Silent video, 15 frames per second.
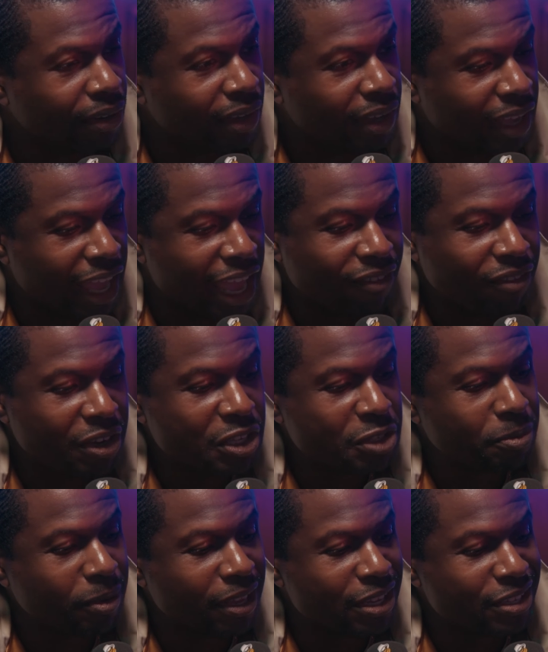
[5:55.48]
And having this
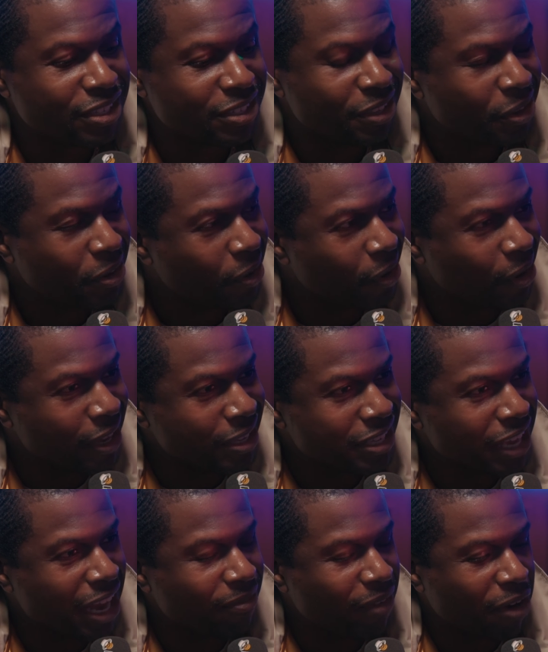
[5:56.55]
place. It's
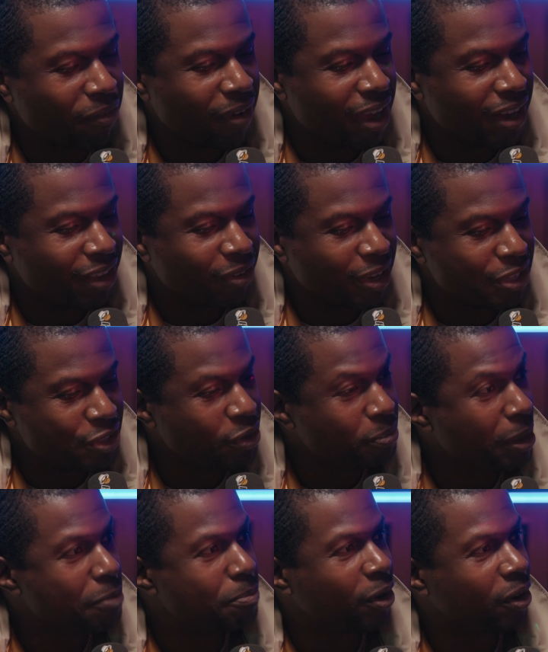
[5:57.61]
kind of ironic because you
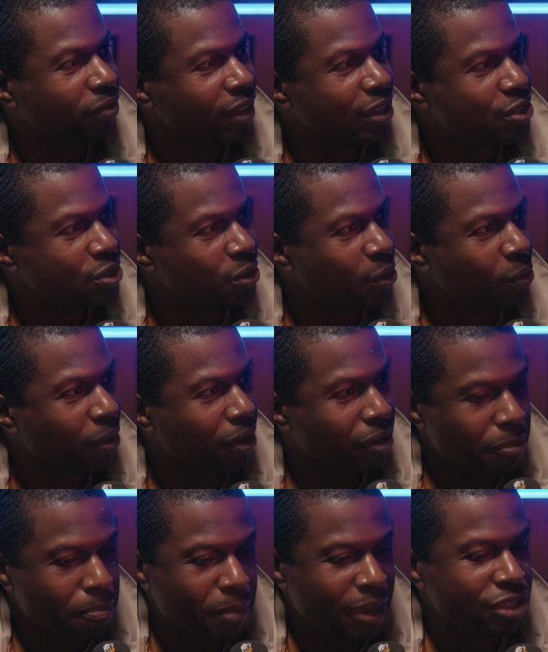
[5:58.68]
made Birthday Song one of
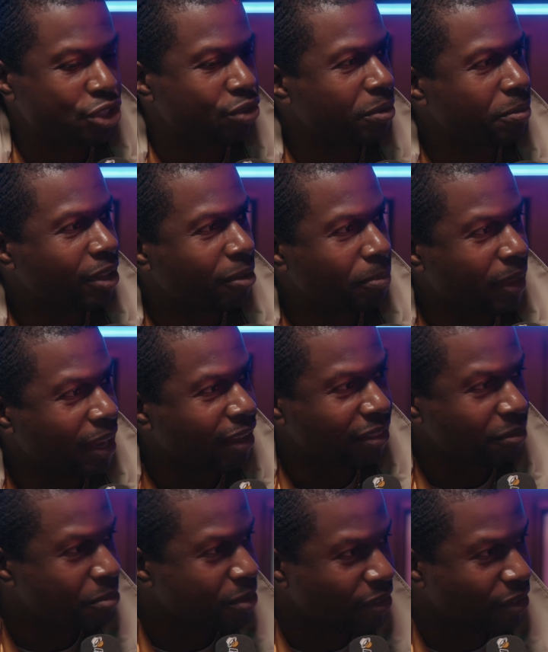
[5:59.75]
the best strip club anthems